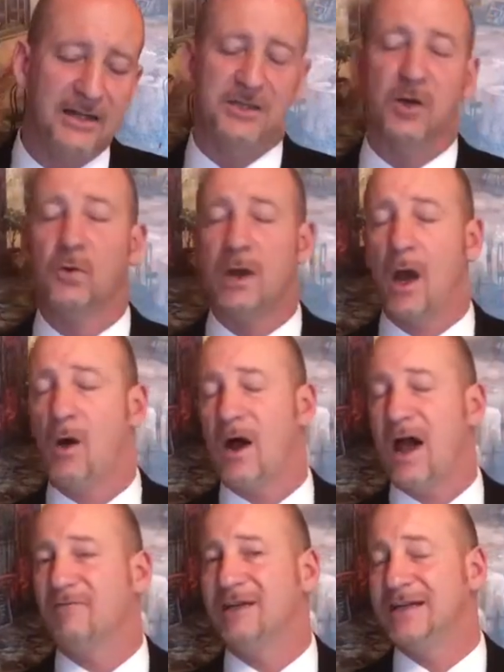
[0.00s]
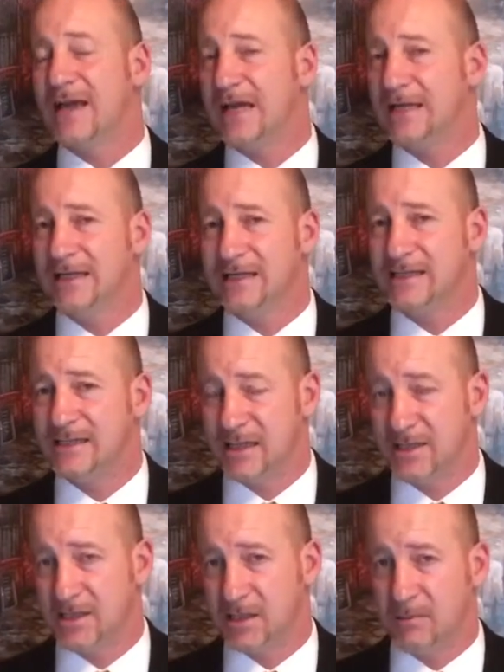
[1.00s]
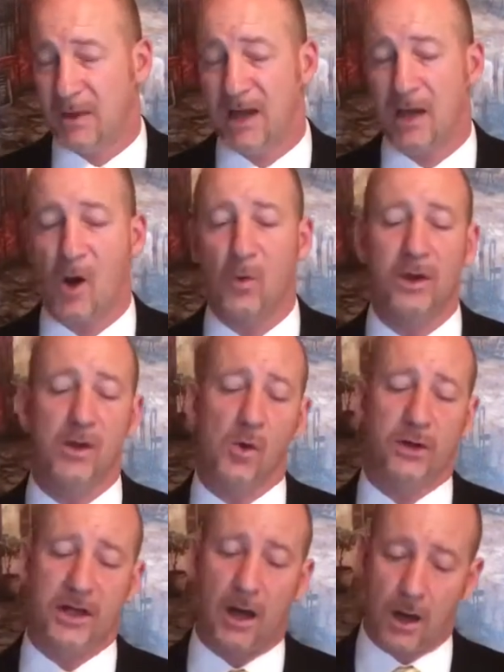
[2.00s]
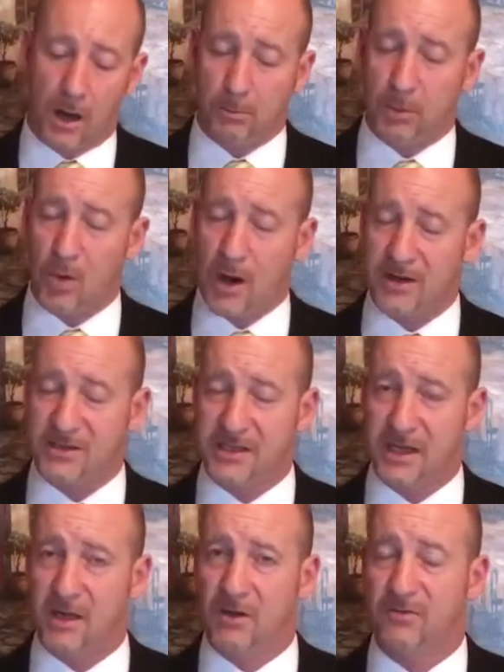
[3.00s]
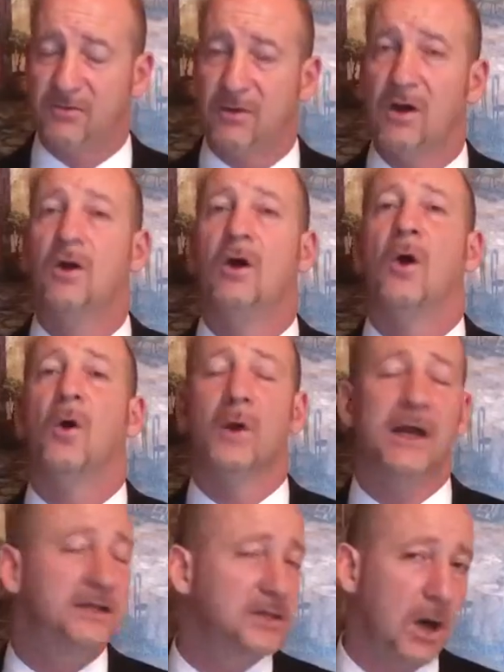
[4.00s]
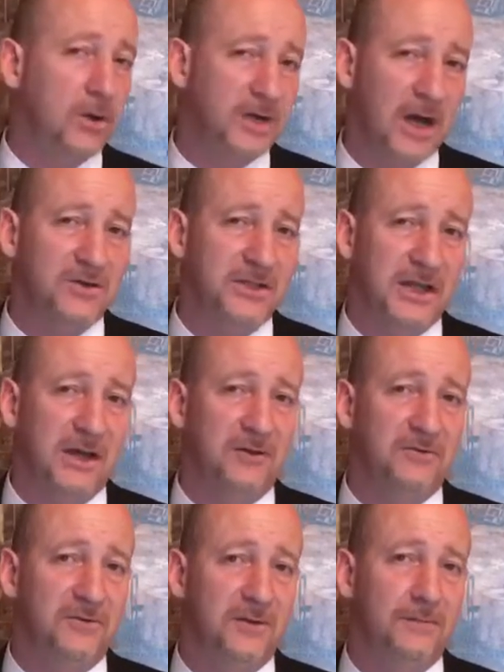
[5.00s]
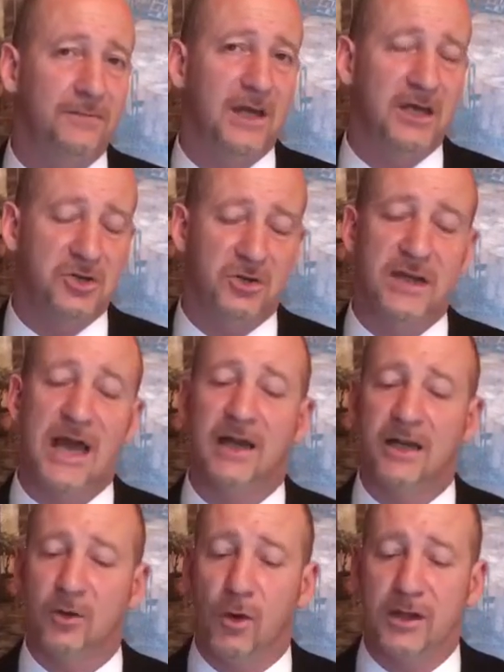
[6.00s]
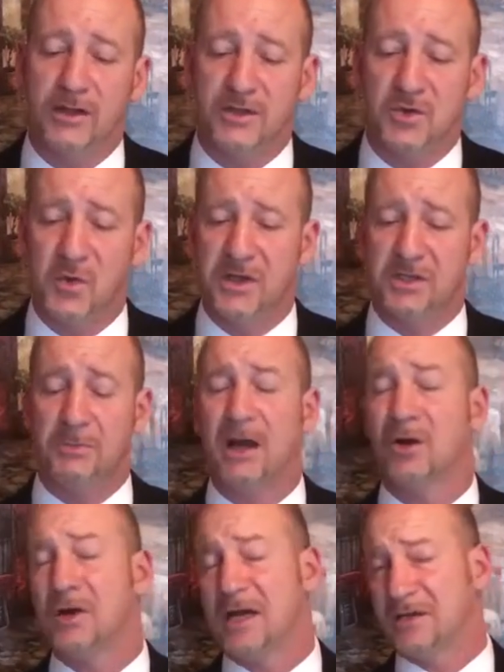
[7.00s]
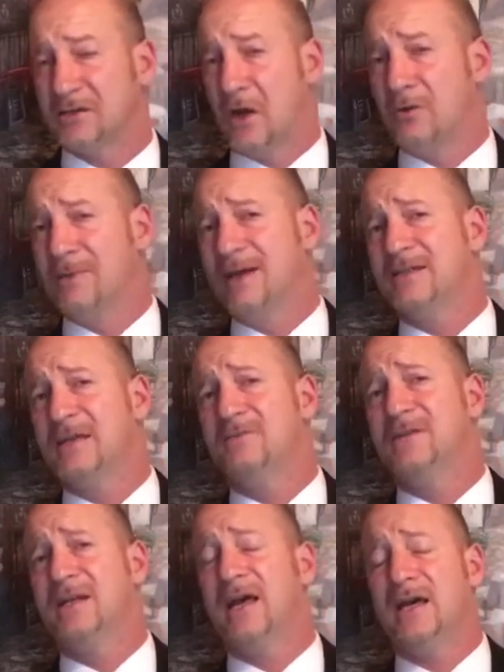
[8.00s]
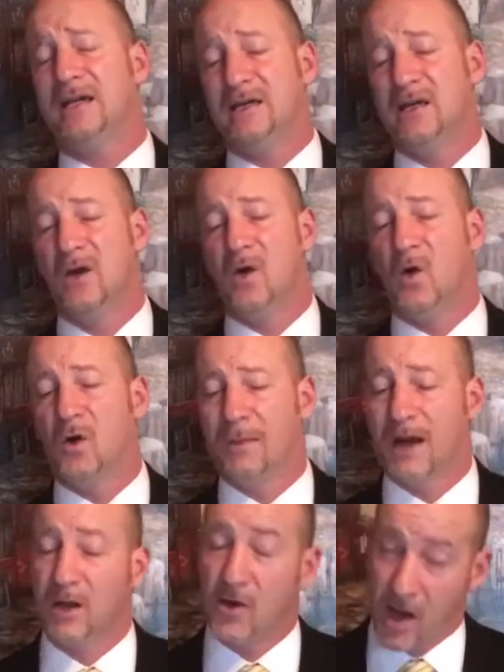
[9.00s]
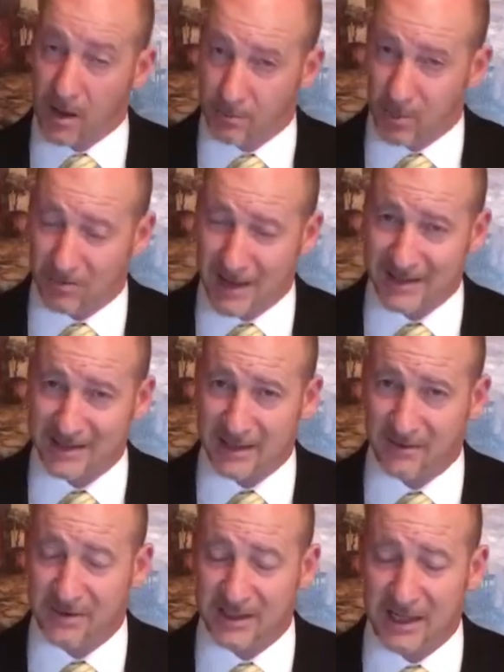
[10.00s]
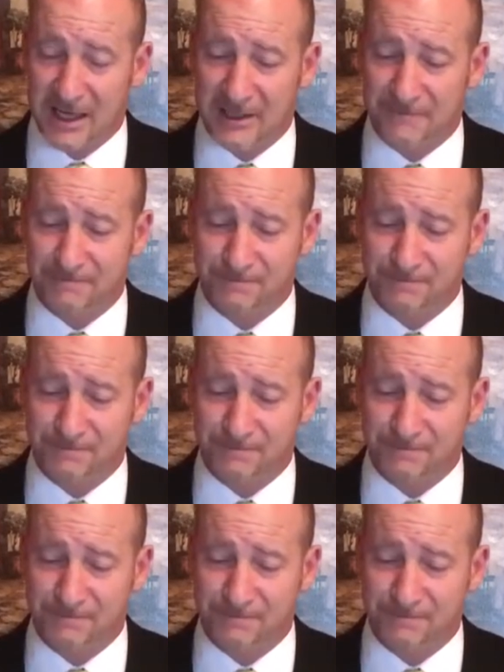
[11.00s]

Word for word: And so we all have a daily decision to make are we going to humble ourselves or exalt ourselves? That's your daily greatness quiz. Am I going to exalt myself today or am I going to humble myself today?